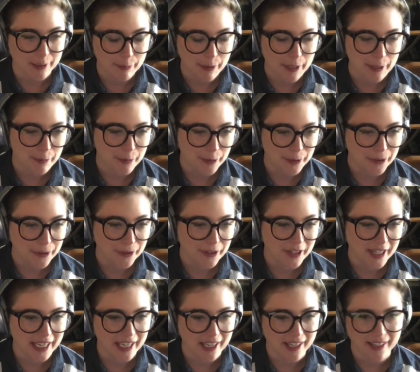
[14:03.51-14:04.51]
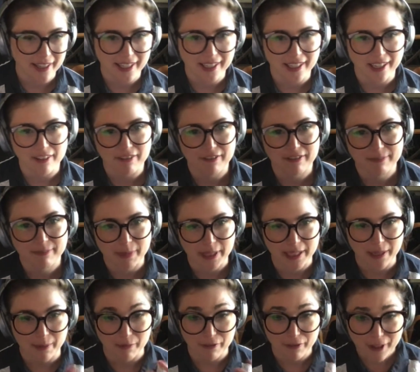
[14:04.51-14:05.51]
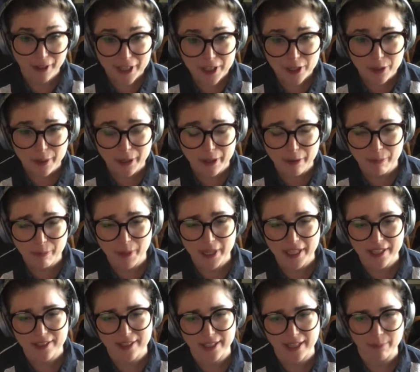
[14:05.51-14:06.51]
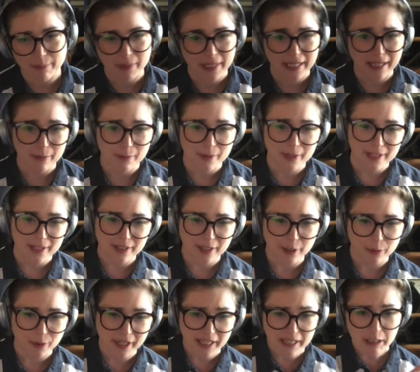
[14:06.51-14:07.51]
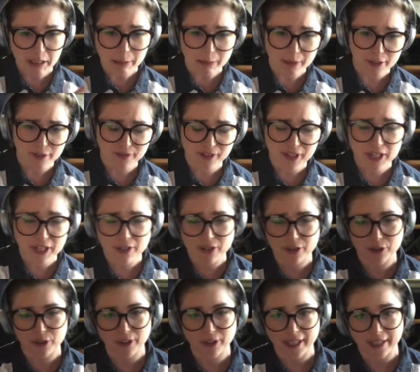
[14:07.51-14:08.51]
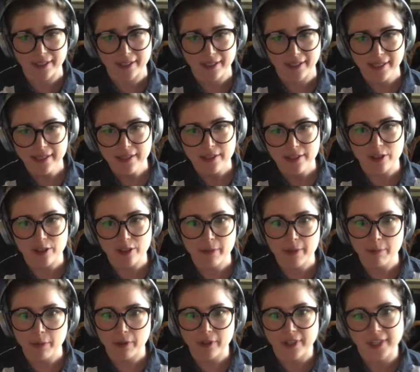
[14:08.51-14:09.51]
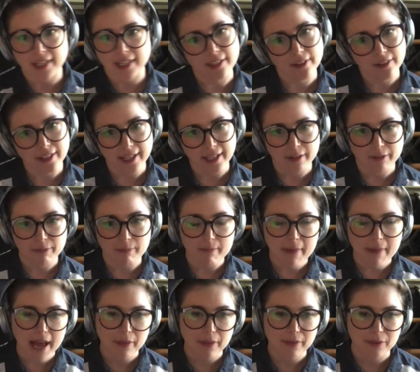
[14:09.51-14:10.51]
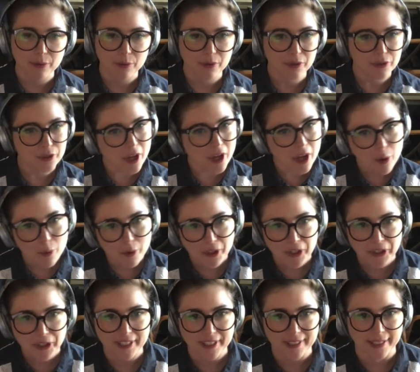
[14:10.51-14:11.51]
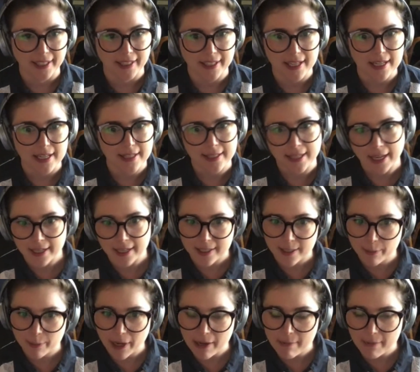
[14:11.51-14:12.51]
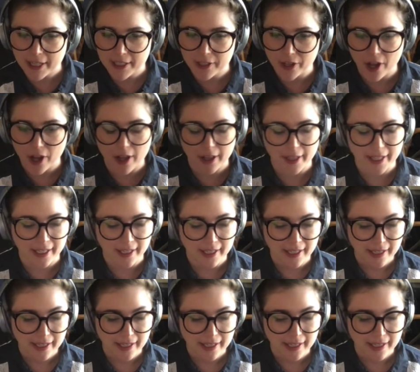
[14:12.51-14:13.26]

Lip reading: people that I've become friends with because they were customers first, or like some people that I like met through the doll world, and then they decided to buy my doll, and